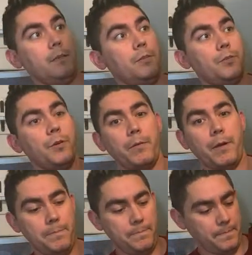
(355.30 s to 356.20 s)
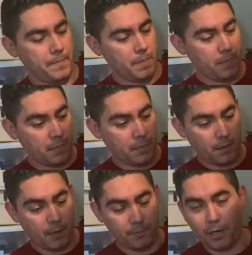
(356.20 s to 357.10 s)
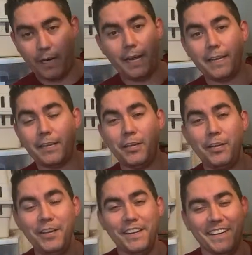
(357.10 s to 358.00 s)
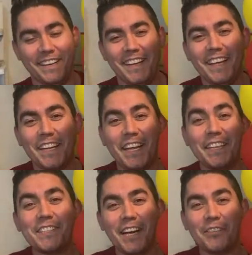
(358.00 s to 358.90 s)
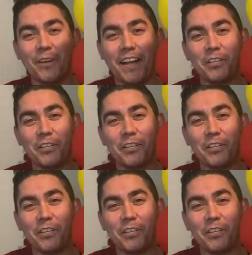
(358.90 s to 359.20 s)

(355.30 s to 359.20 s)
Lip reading: So anyway, I'm sorry, I getting sidetracked.